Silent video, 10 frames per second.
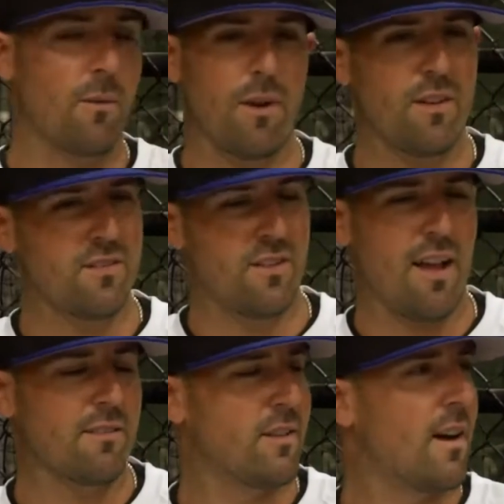whether
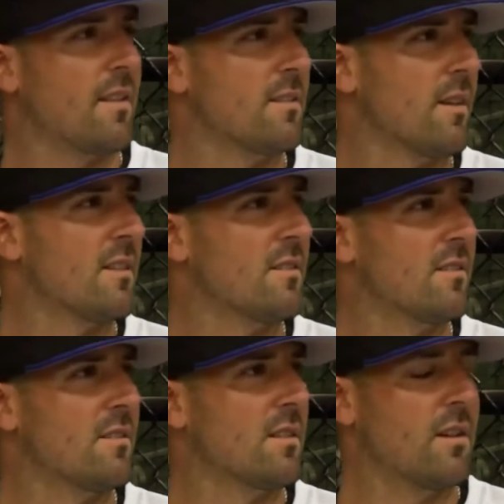it's outside of these
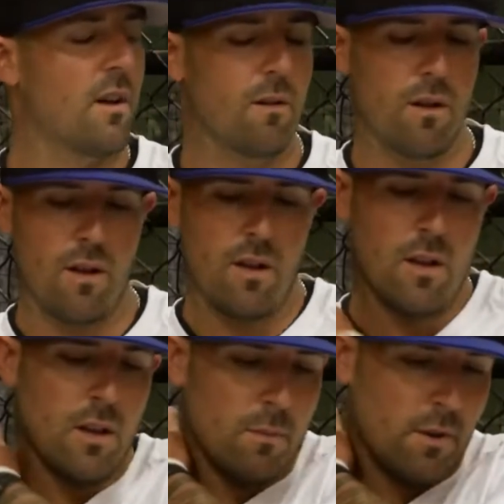lessons,
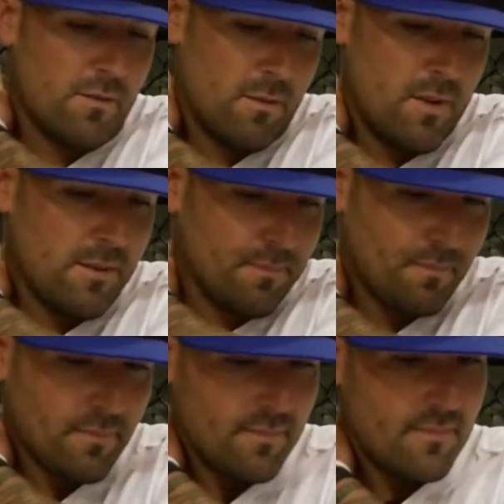But for me,